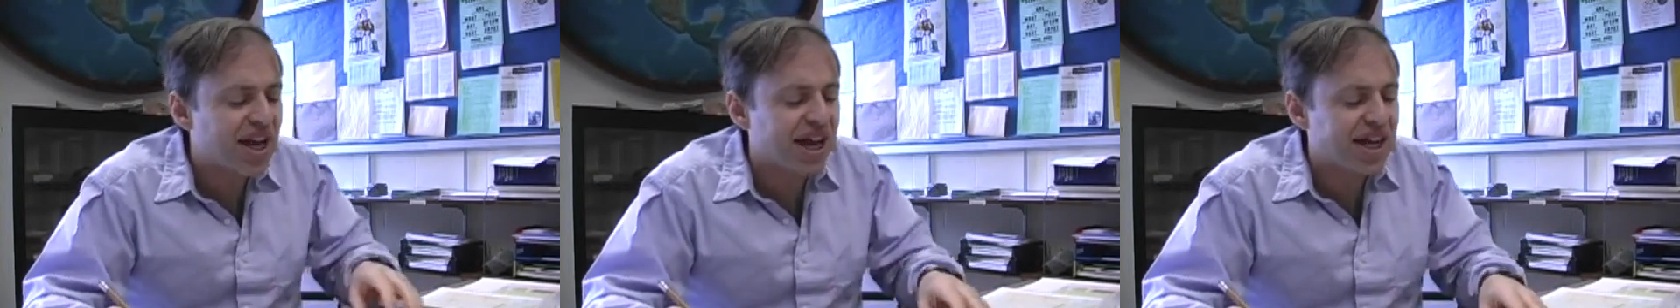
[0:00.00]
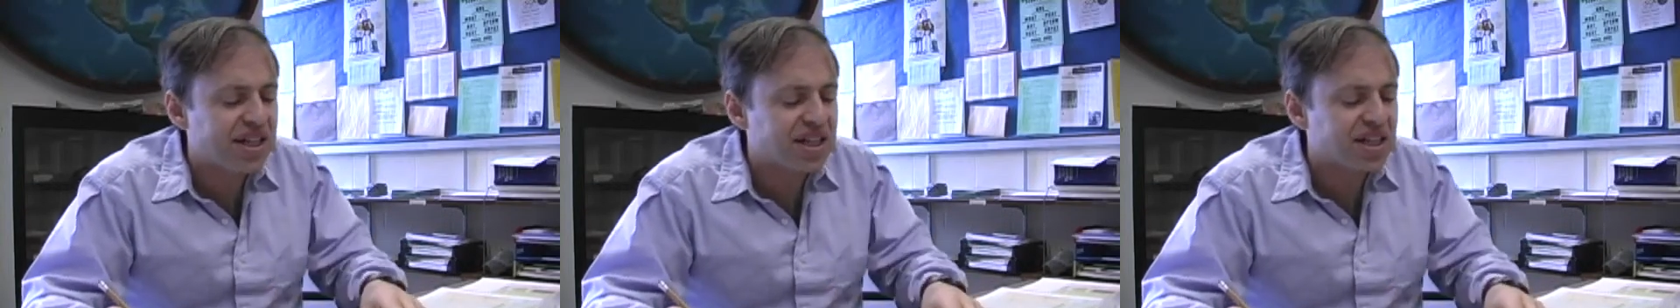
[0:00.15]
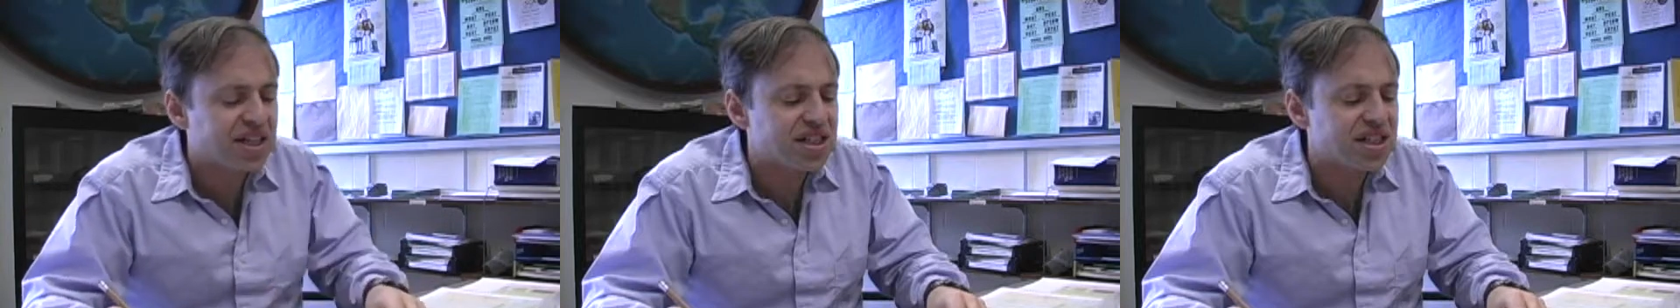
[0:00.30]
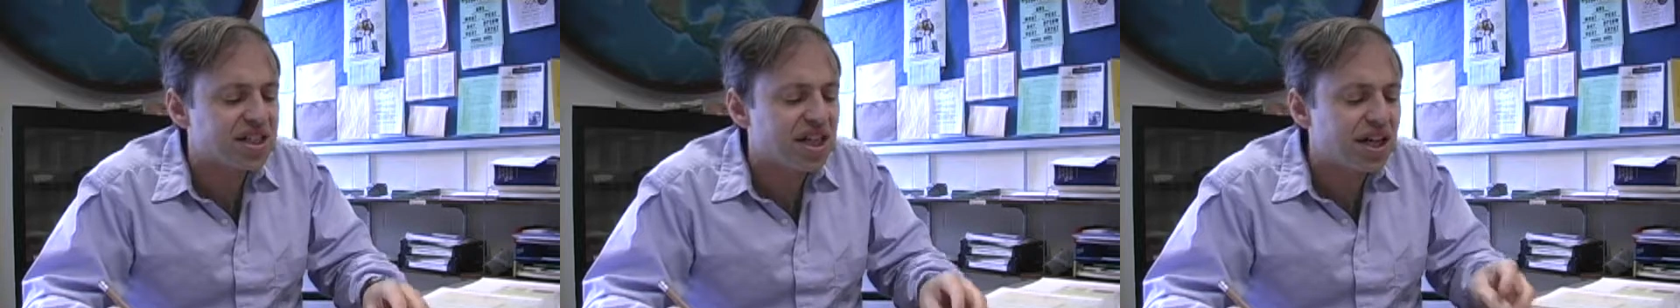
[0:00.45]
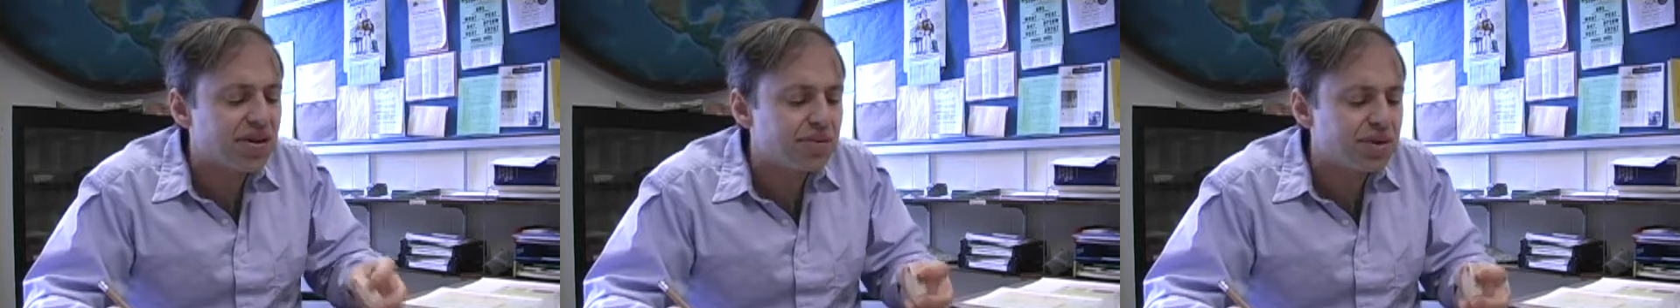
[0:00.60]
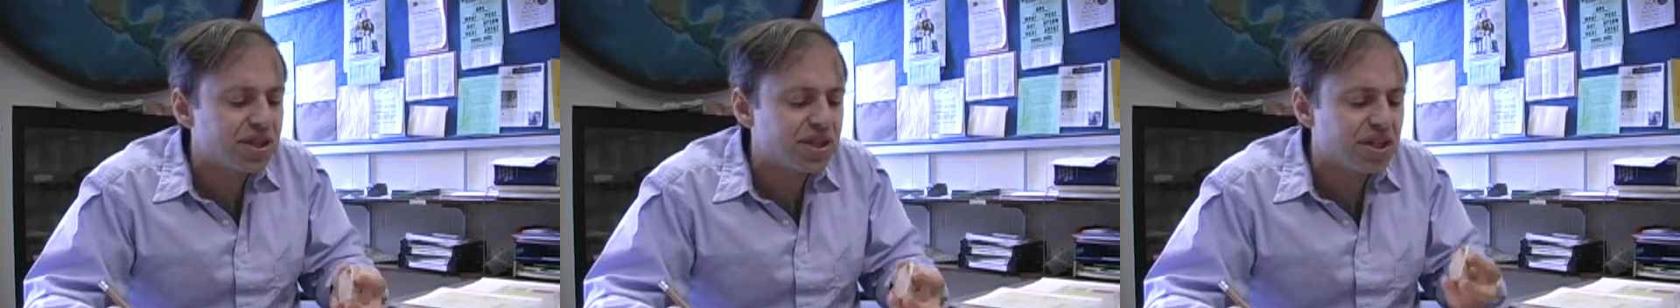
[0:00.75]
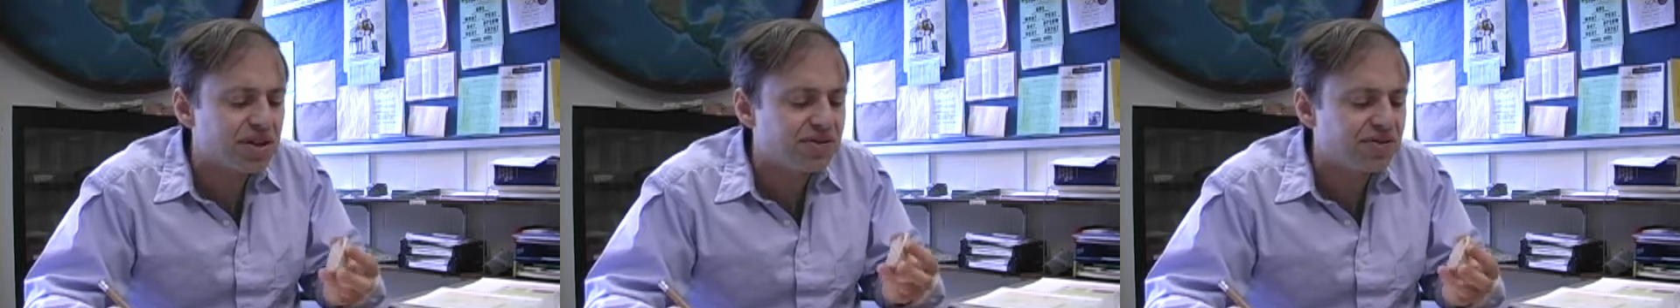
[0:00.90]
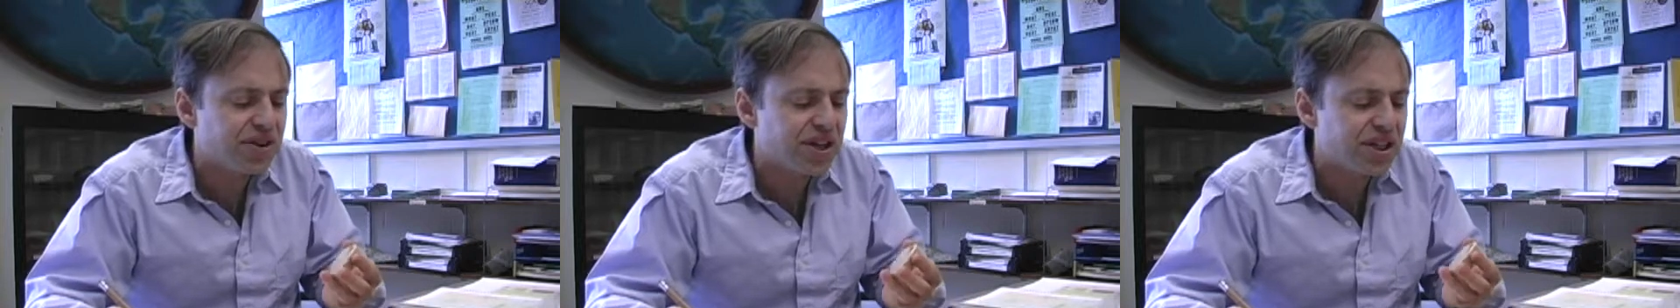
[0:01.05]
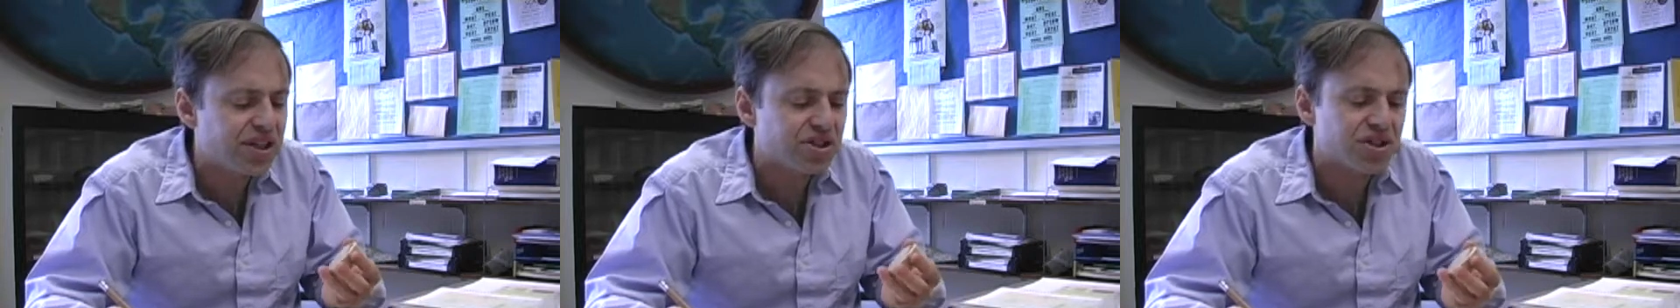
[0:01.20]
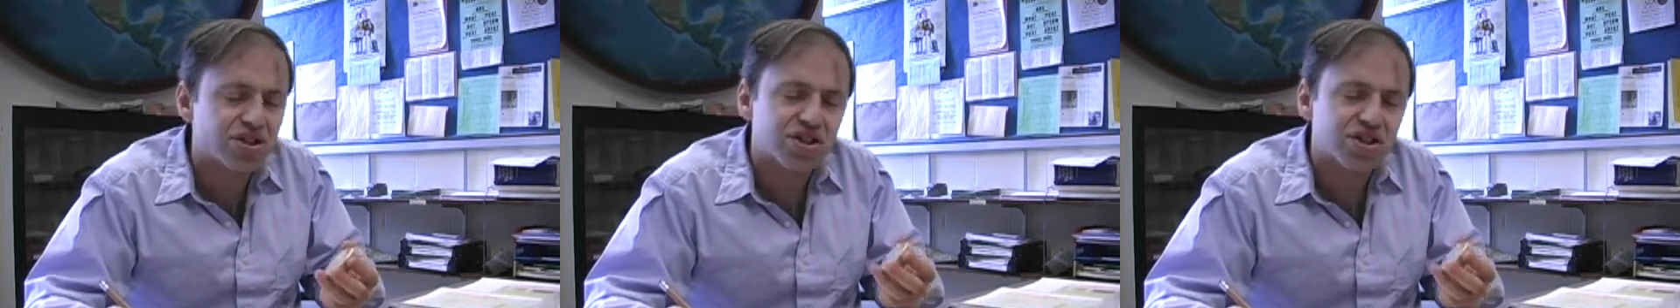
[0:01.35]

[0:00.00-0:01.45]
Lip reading: a distinguishing feature,